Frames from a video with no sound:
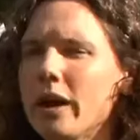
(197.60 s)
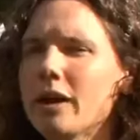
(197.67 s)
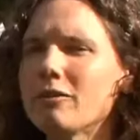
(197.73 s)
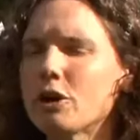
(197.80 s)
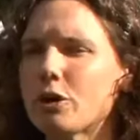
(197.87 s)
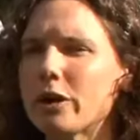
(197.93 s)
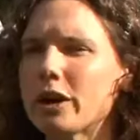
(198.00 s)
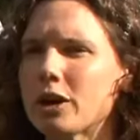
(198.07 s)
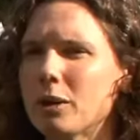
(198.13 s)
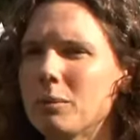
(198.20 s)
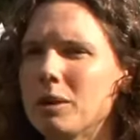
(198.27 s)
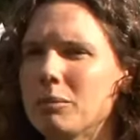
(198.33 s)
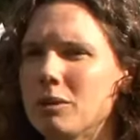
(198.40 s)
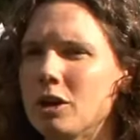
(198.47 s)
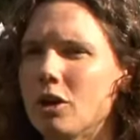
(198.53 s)
have a great
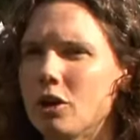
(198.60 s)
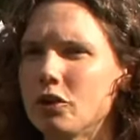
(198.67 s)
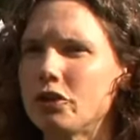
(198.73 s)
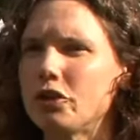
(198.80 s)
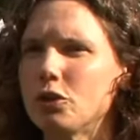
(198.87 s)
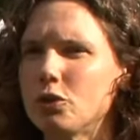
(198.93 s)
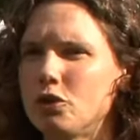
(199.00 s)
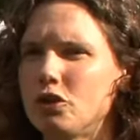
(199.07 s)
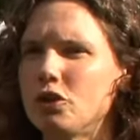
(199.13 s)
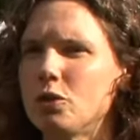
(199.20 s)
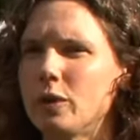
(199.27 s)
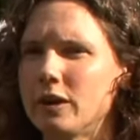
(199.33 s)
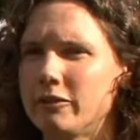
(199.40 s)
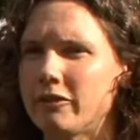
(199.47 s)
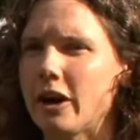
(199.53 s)
commitment also
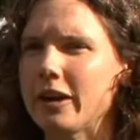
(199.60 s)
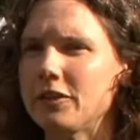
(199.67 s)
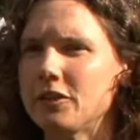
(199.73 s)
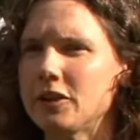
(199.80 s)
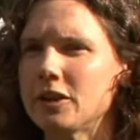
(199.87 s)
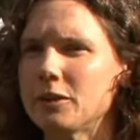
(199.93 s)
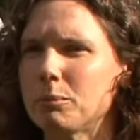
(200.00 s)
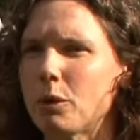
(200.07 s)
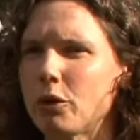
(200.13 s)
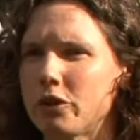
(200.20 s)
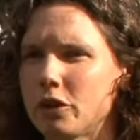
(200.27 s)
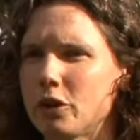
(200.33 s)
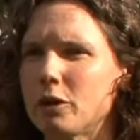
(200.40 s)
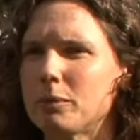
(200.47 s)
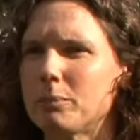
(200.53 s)
to advising, both
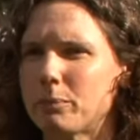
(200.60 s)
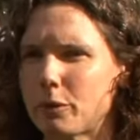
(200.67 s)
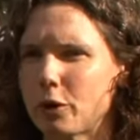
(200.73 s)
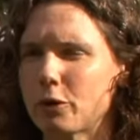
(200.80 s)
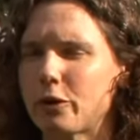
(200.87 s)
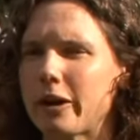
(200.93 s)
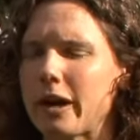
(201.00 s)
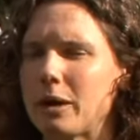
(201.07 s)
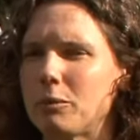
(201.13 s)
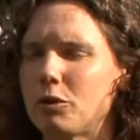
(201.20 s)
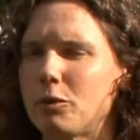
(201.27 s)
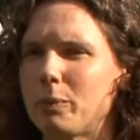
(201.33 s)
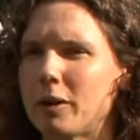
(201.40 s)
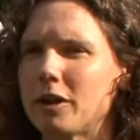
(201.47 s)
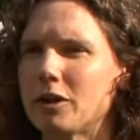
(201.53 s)
in our
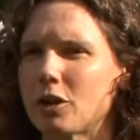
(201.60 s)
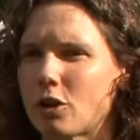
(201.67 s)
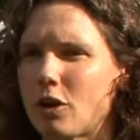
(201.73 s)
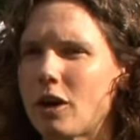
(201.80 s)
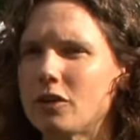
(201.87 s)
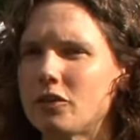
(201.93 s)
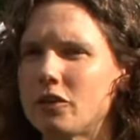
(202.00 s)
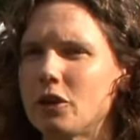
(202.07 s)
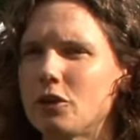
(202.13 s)
programs, but across the